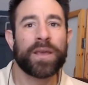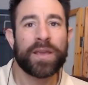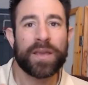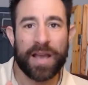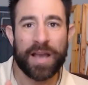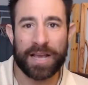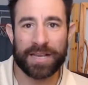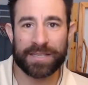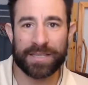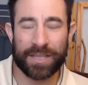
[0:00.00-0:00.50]

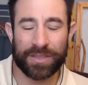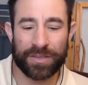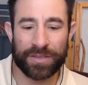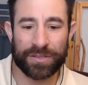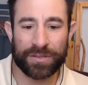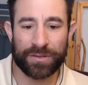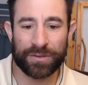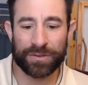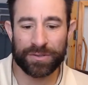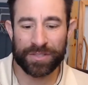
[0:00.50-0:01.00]
I set these
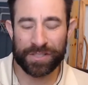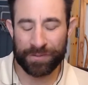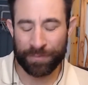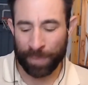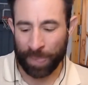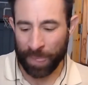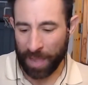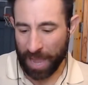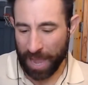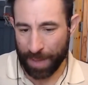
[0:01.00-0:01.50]
goals.
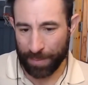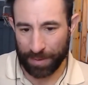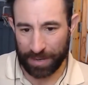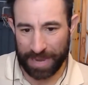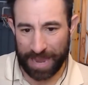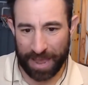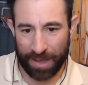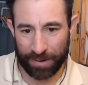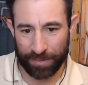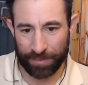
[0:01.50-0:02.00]
I'm
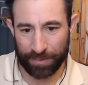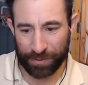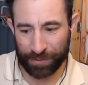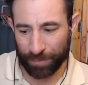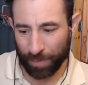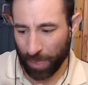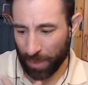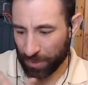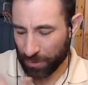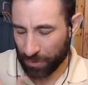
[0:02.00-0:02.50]
accountable
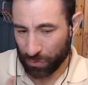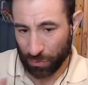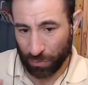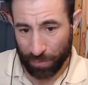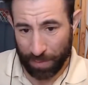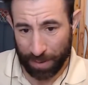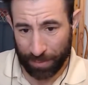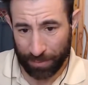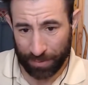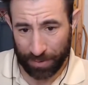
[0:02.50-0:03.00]
to
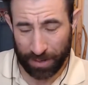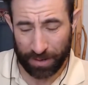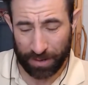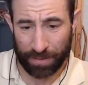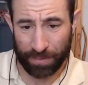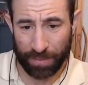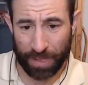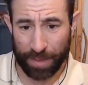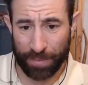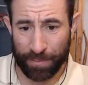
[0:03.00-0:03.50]

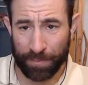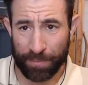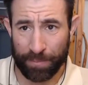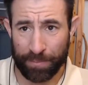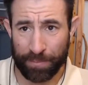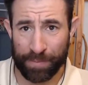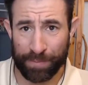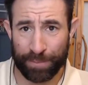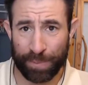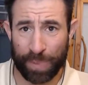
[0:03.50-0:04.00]
a
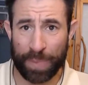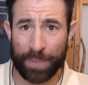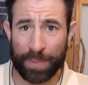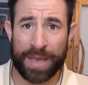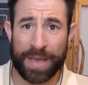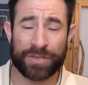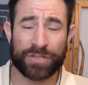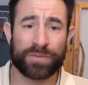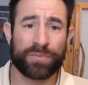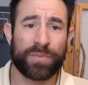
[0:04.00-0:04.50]

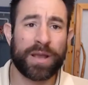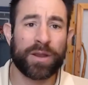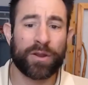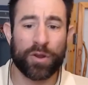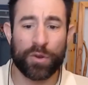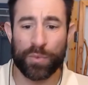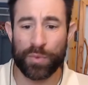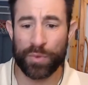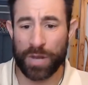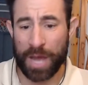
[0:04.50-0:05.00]
mastermind
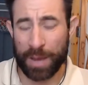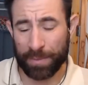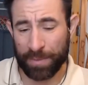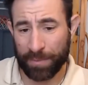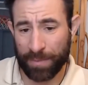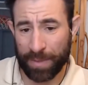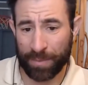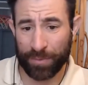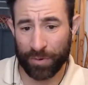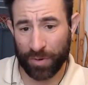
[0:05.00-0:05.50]
group that I'm a
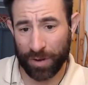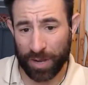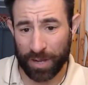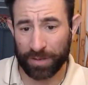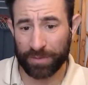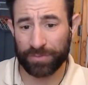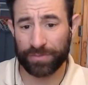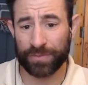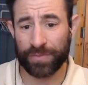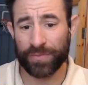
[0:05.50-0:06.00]
member of.
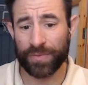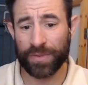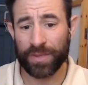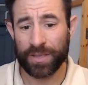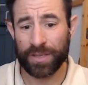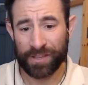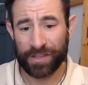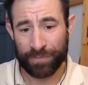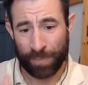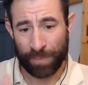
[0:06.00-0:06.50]

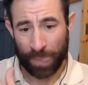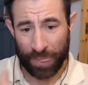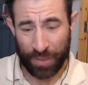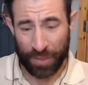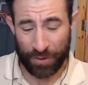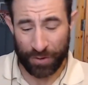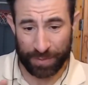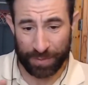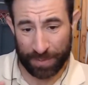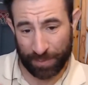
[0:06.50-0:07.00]
Those
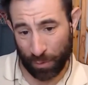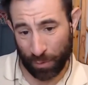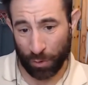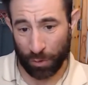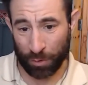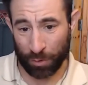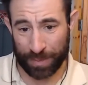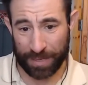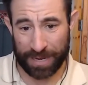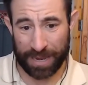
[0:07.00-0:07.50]
people hold
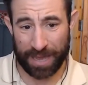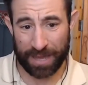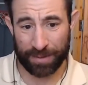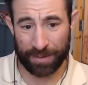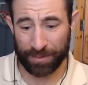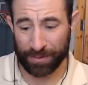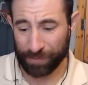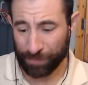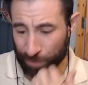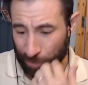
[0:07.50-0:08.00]
me
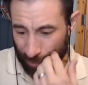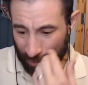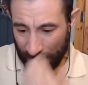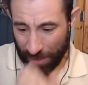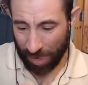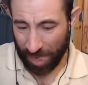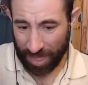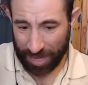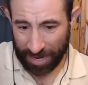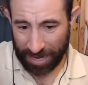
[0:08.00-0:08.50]
accountable,
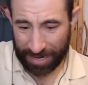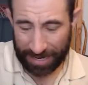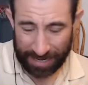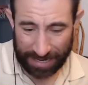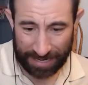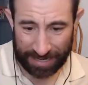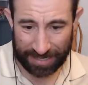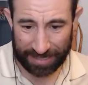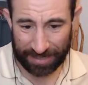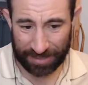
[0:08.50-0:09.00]
and I
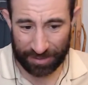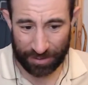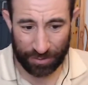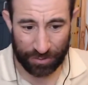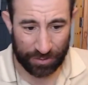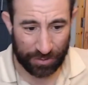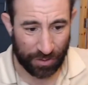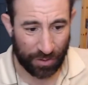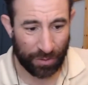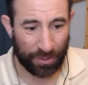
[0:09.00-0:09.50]
hit those
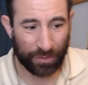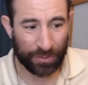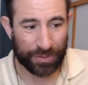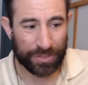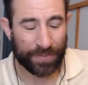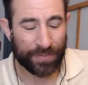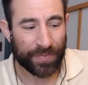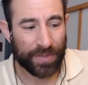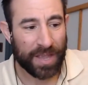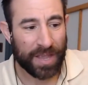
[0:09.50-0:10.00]
goals.
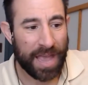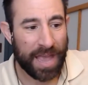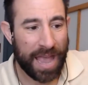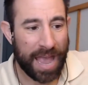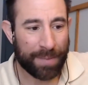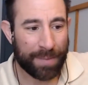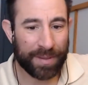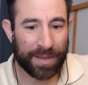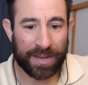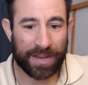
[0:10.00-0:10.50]
And
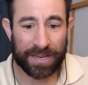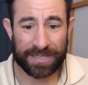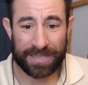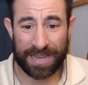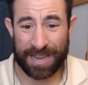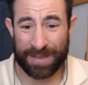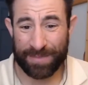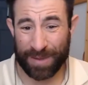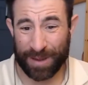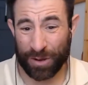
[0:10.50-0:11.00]
because I hit
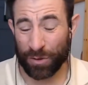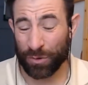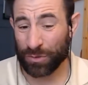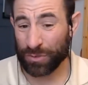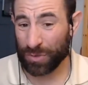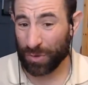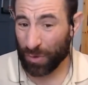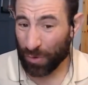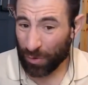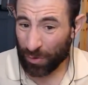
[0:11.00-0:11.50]
my goals
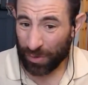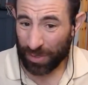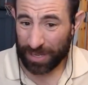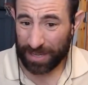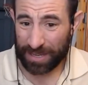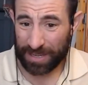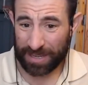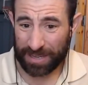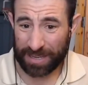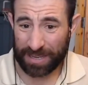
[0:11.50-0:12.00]
early
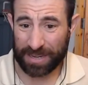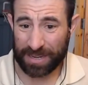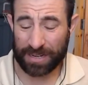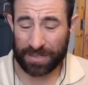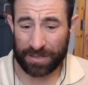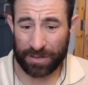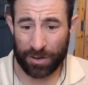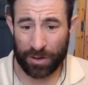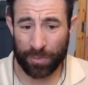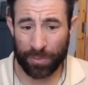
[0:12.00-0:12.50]
in
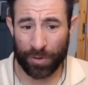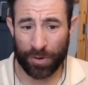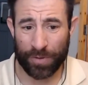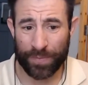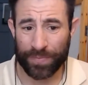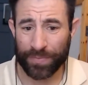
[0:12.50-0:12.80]
October,